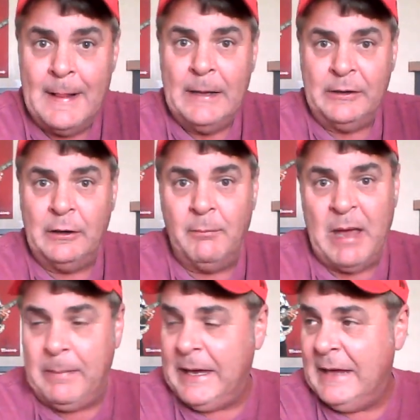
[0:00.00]
You know,
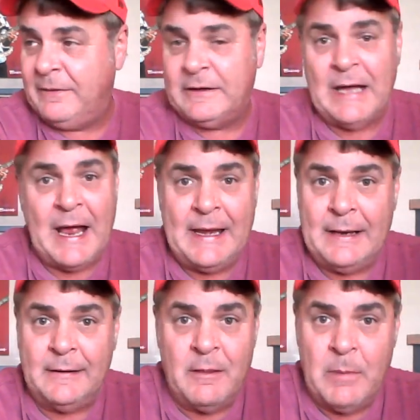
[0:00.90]
maybe hit the tight
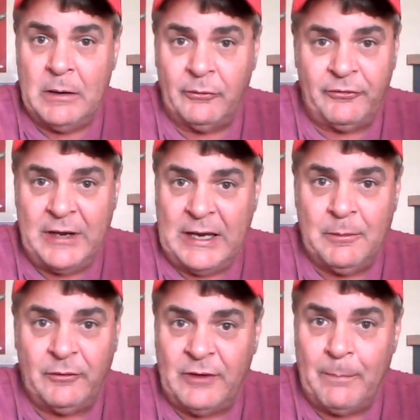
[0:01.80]
end in the middle seam
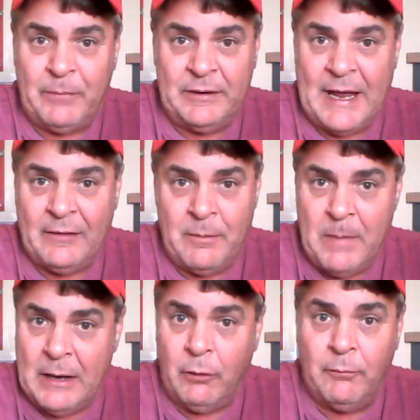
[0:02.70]
or something down the
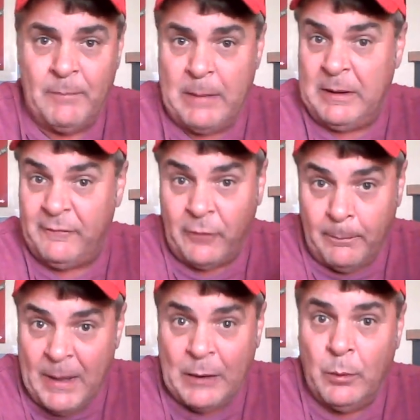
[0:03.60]
middle, maybe for
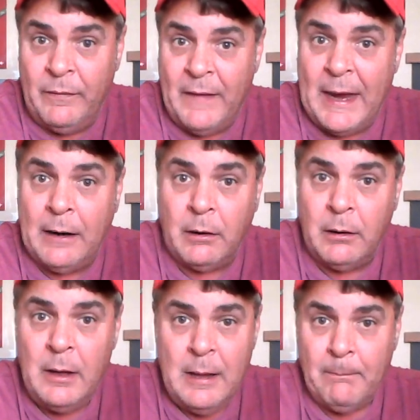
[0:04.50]
a big one there.
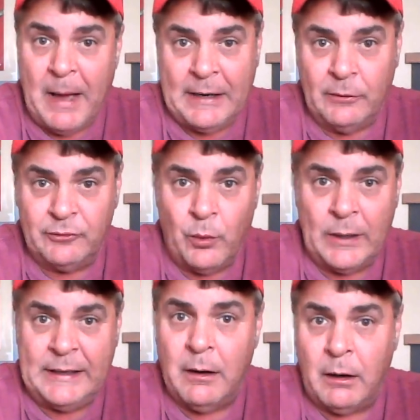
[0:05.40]
Might go
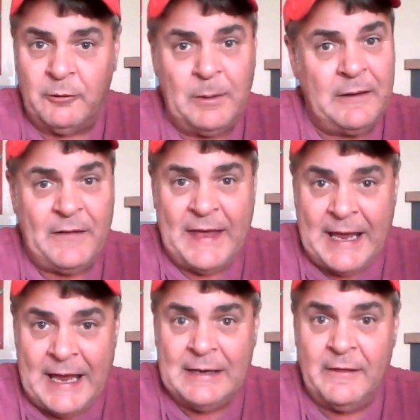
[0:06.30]
20 yards, but at the
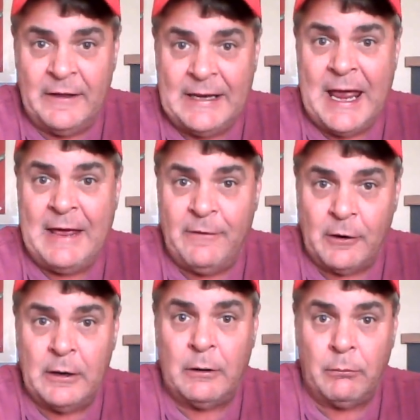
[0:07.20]
end of the day, they're
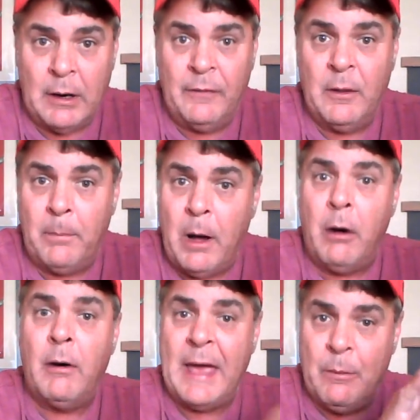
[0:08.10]
going to run the
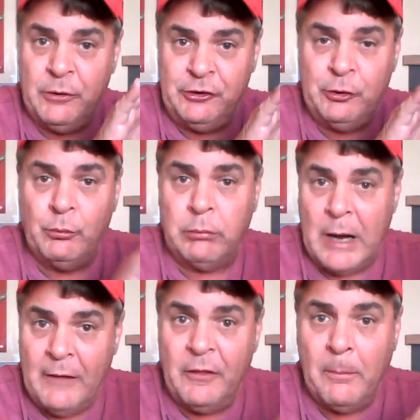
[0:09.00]
ball. And when you
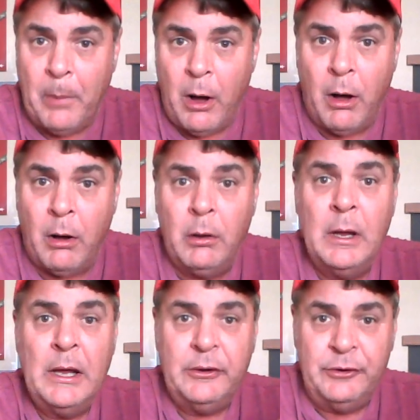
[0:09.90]
run the ball,
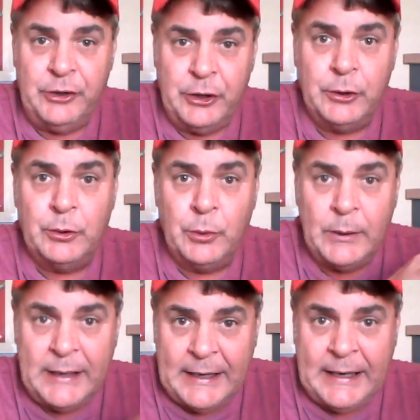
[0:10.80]

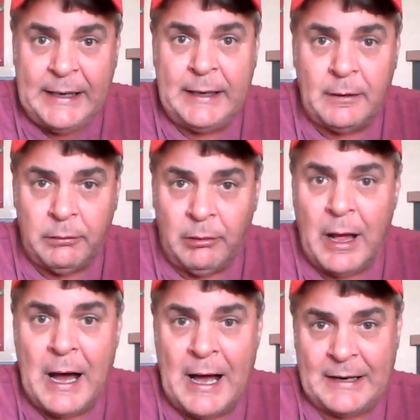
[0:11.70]
you eat
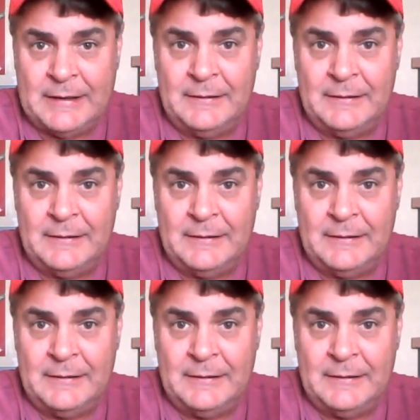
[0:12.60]
clock.